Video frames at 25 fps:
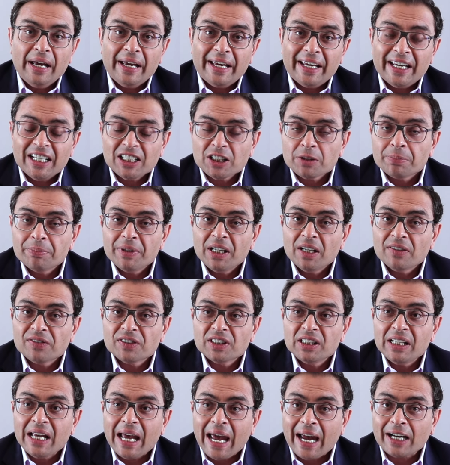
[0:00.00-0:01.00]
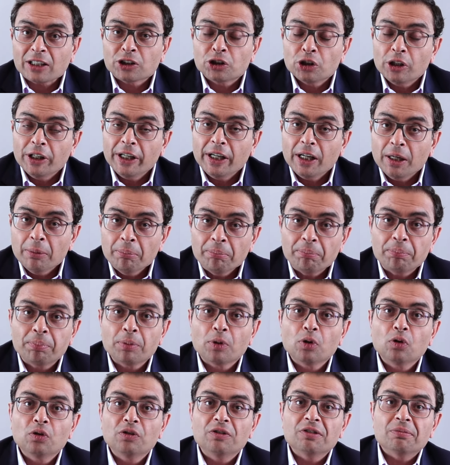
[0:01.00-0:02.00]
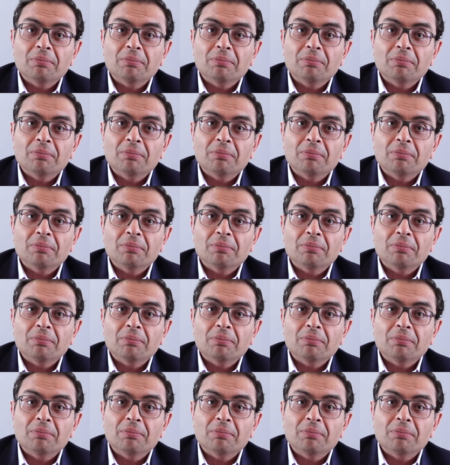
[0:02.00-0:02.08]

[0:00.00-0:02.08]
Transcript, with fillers: SBFC actually improved